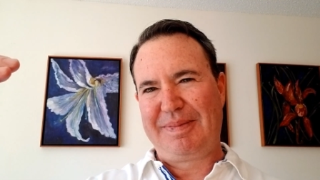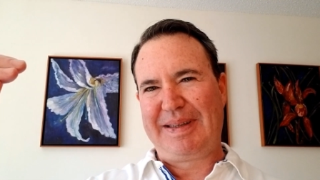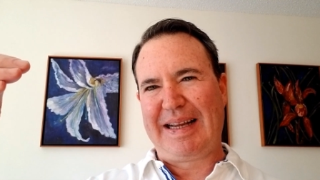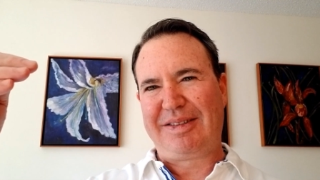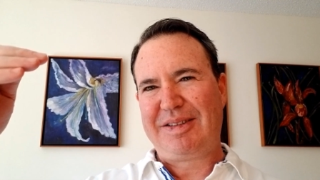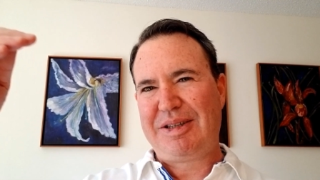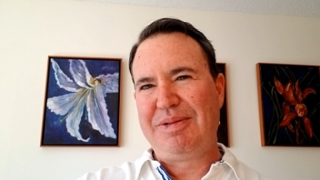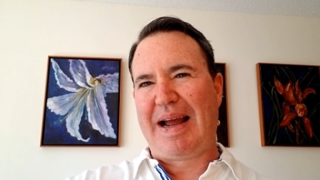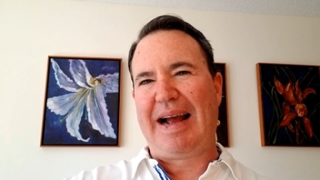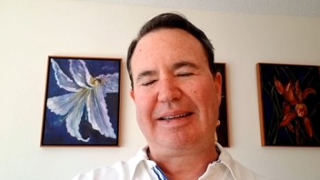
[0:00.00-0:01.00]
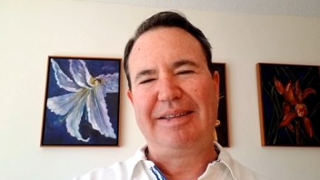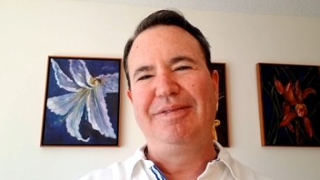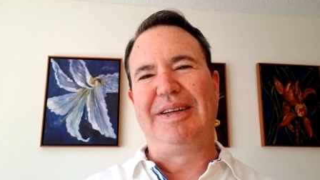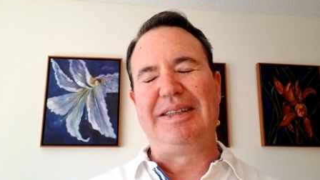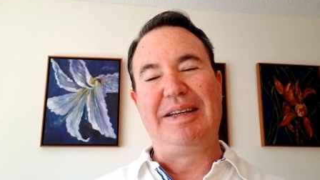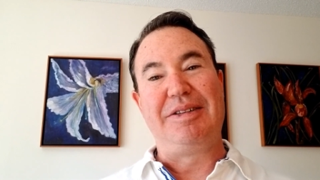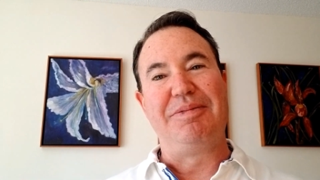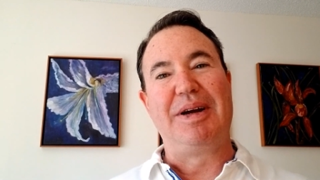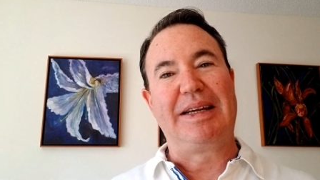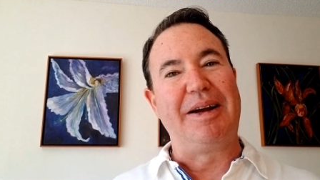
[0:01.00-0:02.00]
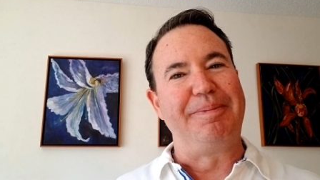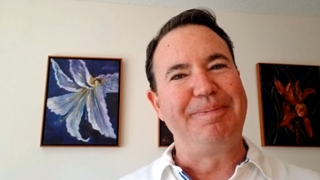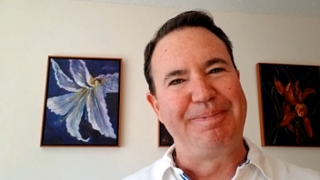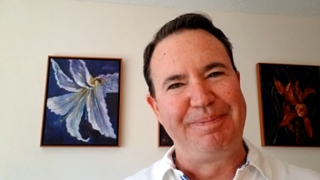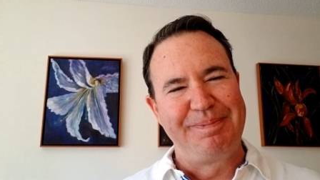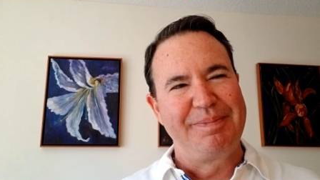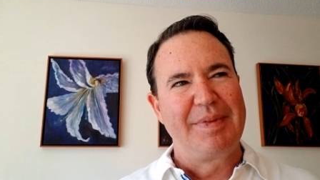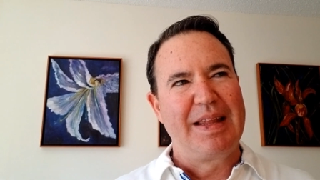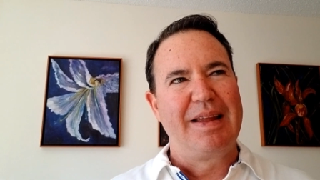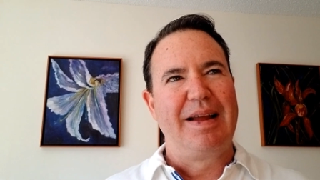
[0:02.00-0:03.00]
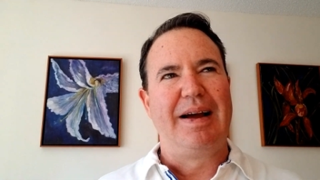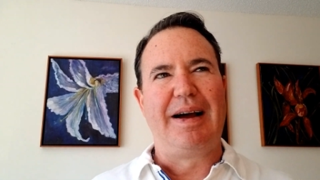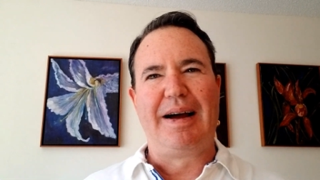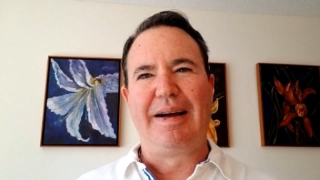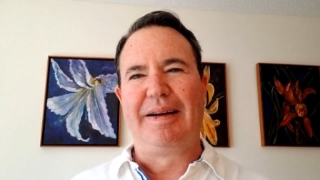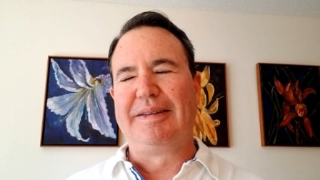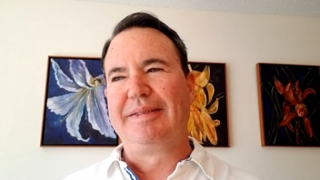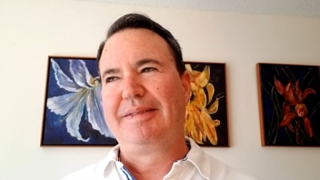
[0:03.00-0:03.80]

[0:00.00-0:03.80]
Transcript: gets too active and then you wake up. Uh,